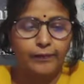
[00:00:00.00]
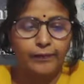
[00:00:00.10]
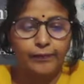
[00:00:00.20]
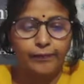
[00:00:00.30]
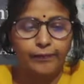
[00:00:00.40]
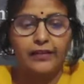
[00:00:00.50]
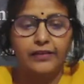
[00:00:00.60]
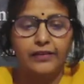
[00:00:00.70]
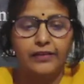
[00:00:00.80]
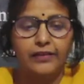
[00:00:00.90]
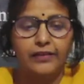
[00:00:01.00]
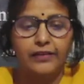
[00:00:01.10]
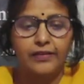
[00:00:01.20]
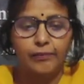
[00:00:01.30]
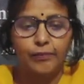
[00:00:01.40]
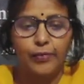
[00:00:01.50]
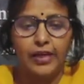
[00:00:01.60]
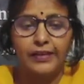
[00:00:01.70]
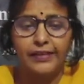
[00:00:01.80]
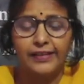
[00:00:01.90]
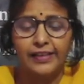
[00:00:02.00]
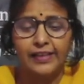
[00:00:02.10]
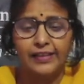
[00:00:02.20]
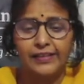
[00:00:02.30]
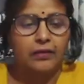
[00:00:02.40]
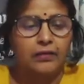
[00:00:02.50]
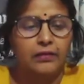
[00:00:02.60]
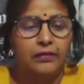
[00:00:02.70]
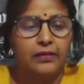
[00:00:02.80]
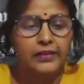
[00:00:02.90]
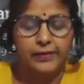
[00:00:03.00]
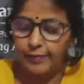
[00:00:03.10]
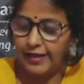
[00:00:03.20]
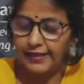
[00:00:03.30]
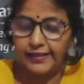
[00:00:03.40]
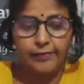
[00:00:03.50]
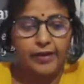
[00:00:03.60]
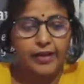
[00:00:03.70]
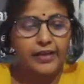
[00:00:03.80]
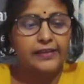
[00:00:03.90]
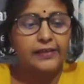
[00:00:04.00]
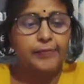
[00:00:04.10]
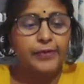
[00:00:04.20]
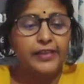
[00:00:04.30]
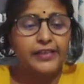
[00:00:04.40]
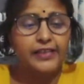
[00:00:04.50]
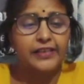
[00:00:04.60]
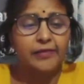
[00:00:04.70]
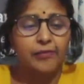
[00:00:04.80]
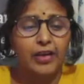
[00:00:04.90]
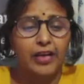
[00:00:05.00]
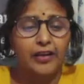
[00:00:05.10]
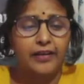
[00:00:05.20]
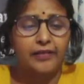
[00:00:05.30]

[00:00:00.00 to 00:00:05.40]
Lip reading: and blood cells. This plasma is present in blood.